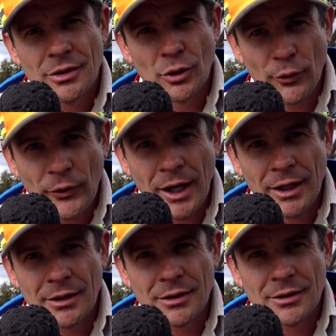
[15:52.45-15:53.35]
You're
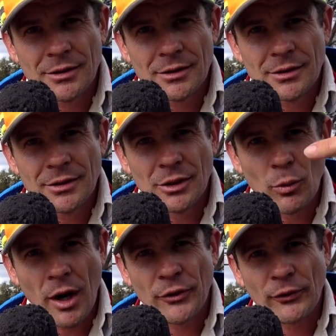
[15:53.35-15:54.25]
fat, your
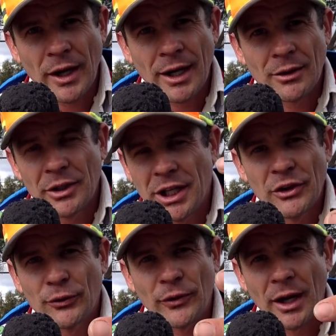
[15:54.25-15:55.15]
wife's fat, or your
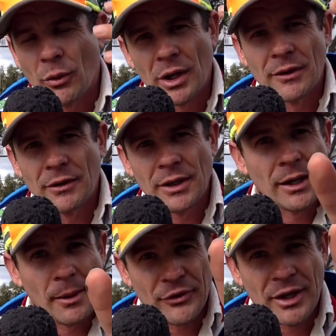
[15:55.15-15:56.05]
kids are fat, or whatever. I'm
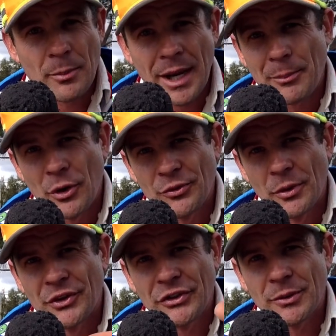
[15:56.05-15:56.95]
not saying you're a bad person
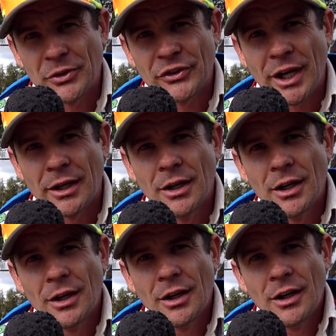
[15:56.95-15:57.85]
or diss them. I'm just saying,
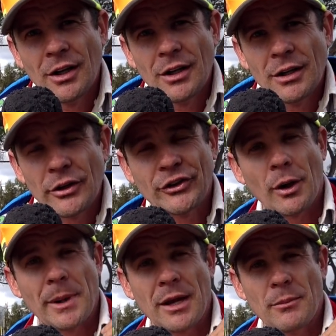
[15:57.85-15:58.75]
it's
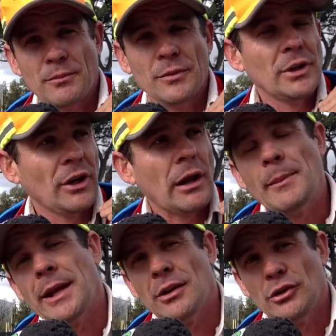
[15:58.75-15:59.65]
like me.
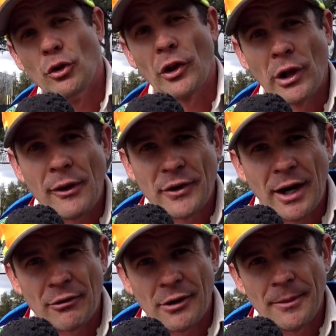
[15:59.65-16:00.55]
You're the
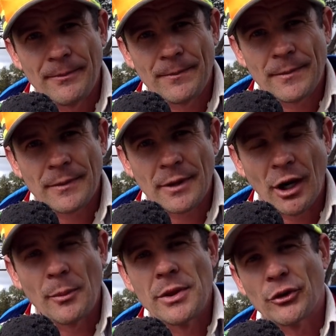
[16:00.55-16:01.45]
lifeguard, right?
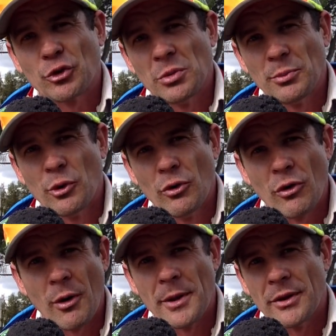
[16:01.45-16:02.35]
And I'm in the swimming pool,
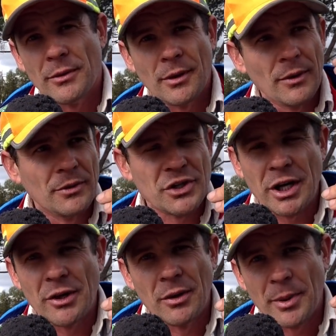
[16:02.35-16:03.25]
or I'm on the
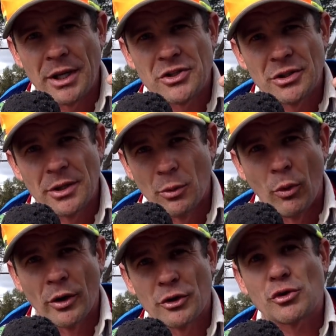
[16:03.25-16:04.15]
jetty on the beach in the
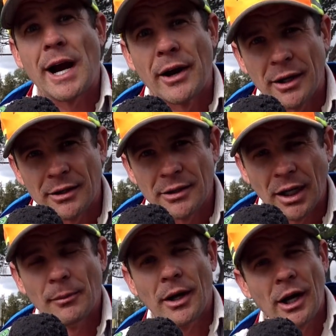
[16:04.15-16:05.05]
water, drowning.
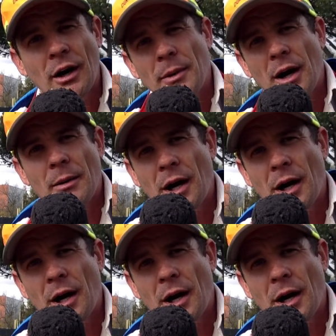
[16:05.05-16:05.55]
And I'm like, help, help,